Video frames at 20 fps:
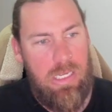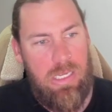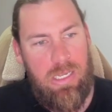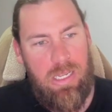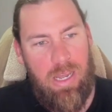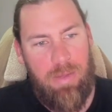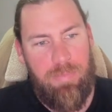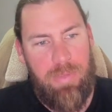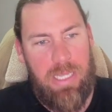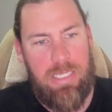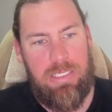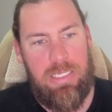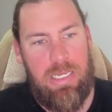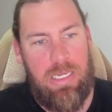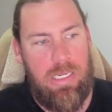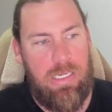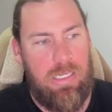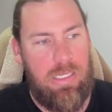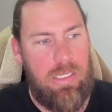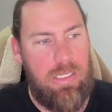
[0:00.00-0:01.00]
I'm
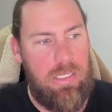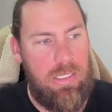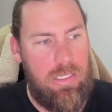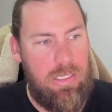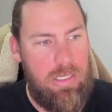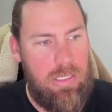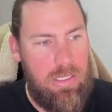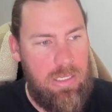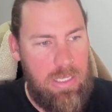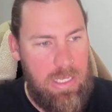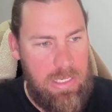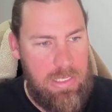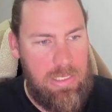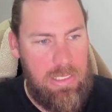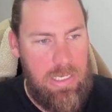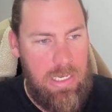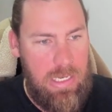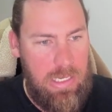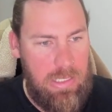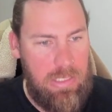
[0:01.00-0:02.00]
guessing this
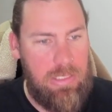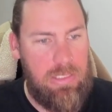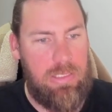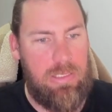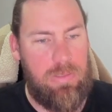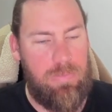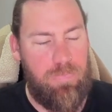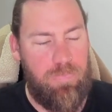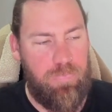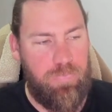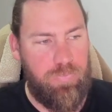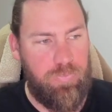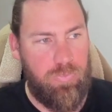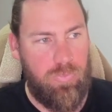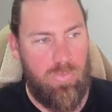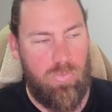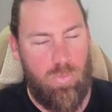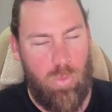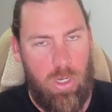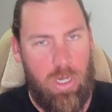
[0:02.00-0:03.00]
is
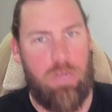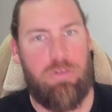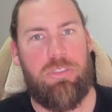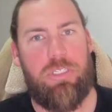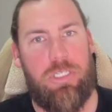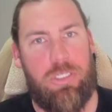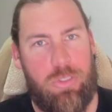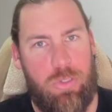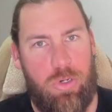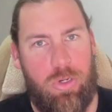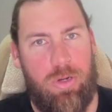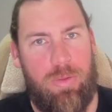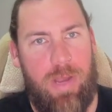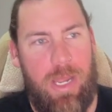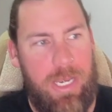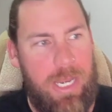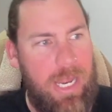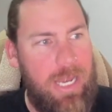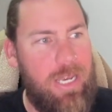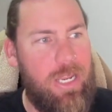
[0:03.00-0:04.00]
what I was just talking
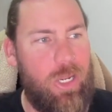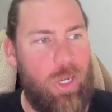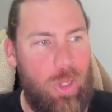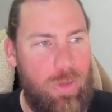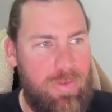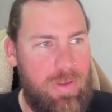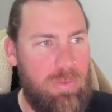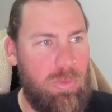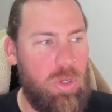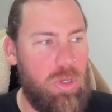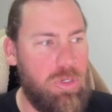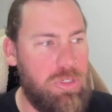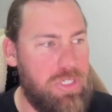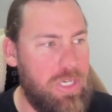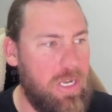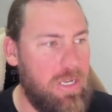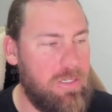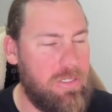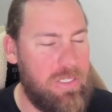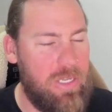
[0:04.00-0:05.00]
about then, the Illuvium
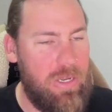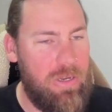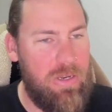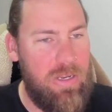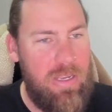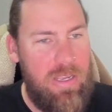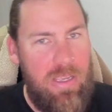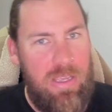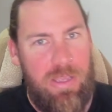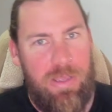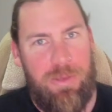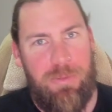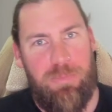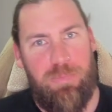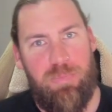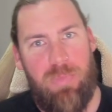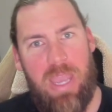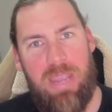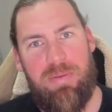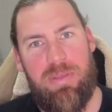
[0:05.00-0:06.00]
launcher. So
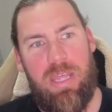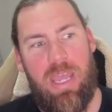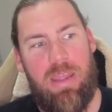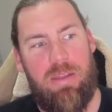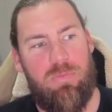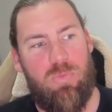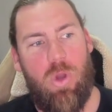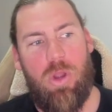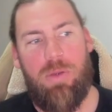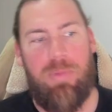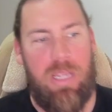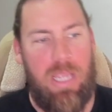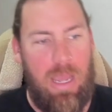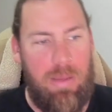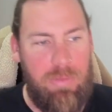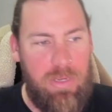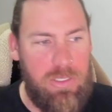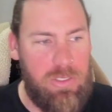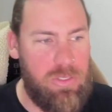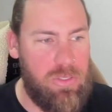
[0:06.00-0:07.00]
maybe that won't be
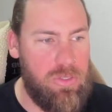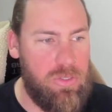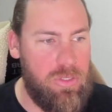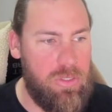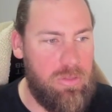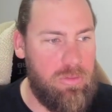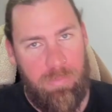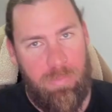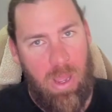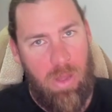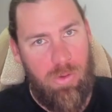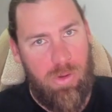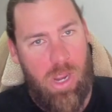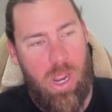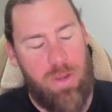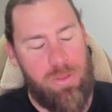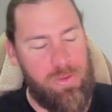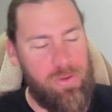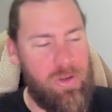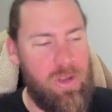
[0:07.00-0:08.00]
coming soon, but we'll
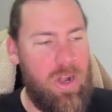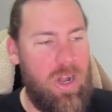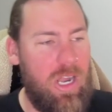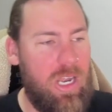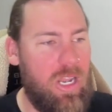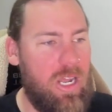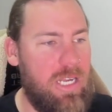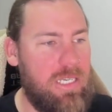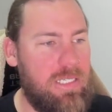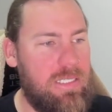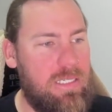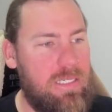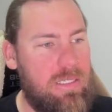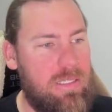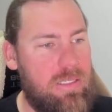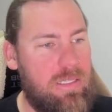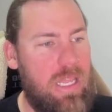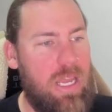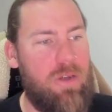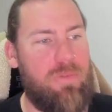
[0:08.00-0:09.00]
go through the highlights.
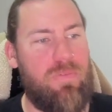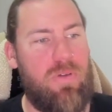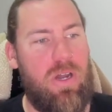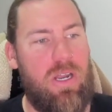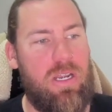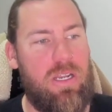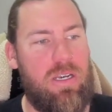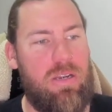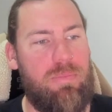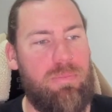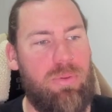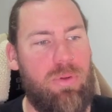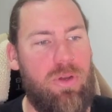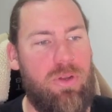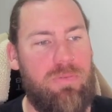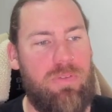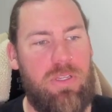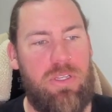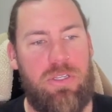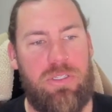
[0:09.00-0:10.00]
Clarified and
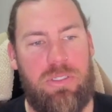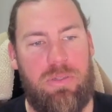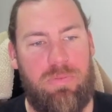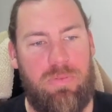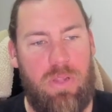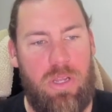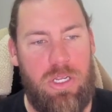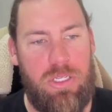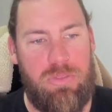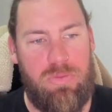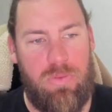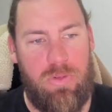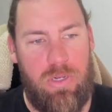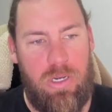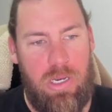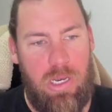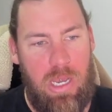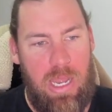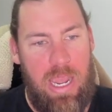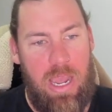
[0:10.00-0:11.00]
improved the user flows
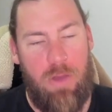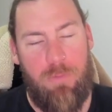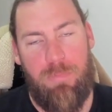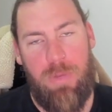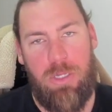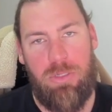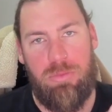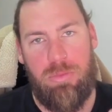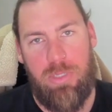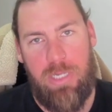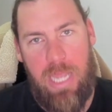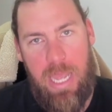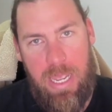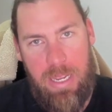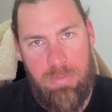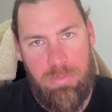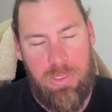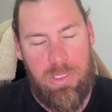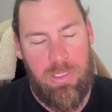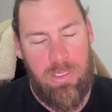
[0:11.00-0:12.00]
for allow of multiple
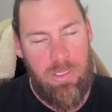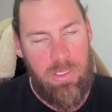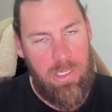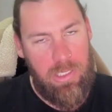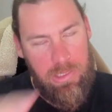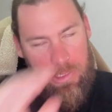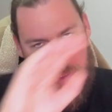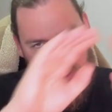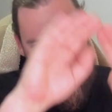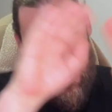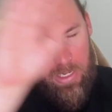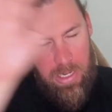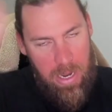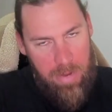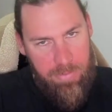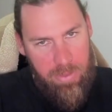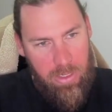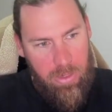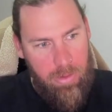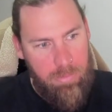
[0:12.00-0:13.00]
games. As I said,
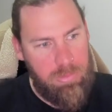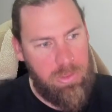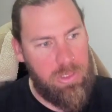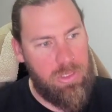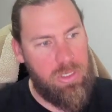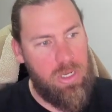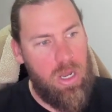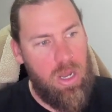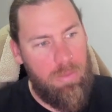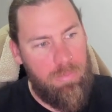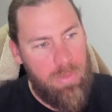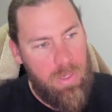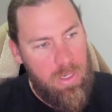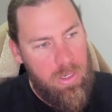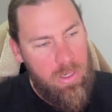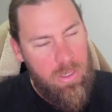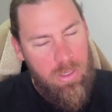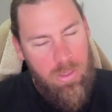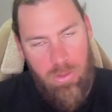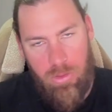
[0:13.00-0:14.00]
having up to top
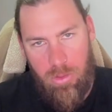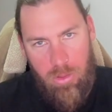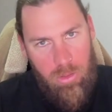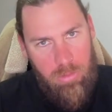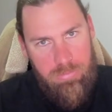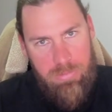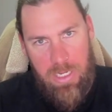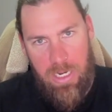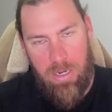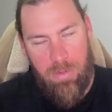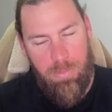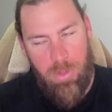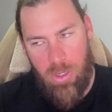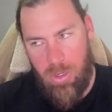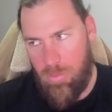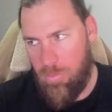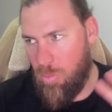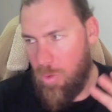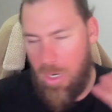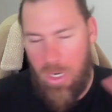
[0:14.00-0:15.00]
or down the
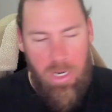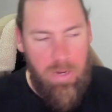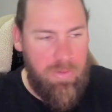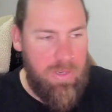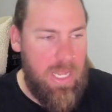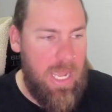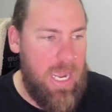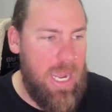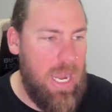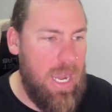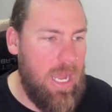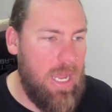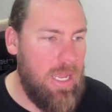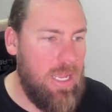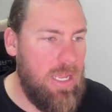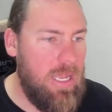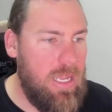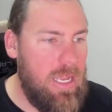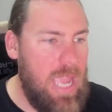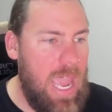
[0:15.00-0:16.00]
bottom, wherever they are.
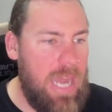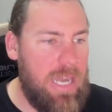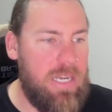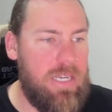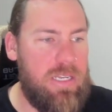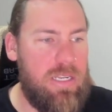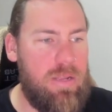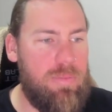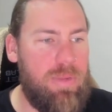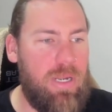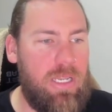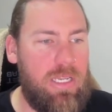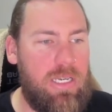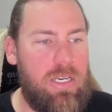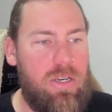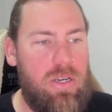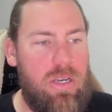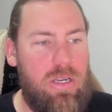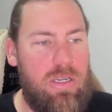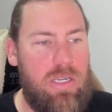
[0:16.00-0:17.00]
Added the
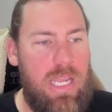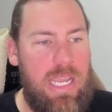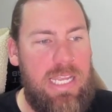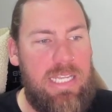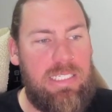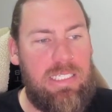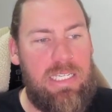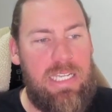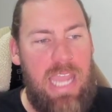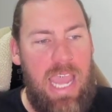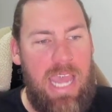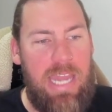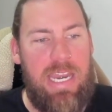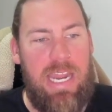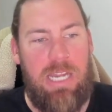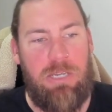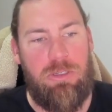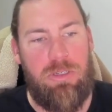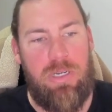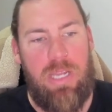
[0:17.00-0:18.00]
ability to easily add
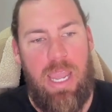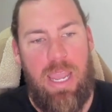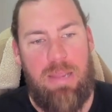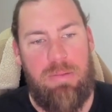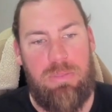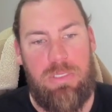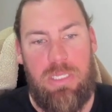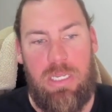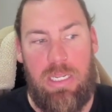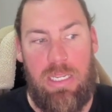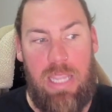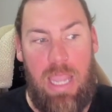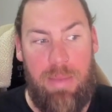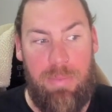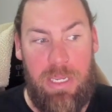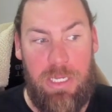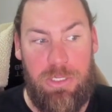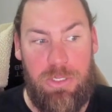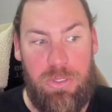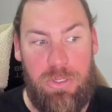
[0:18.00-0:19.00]
extra games to the
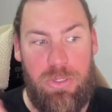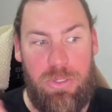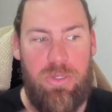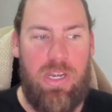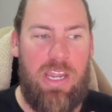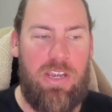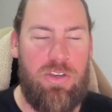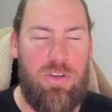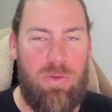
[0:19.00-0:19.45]
coming soon and new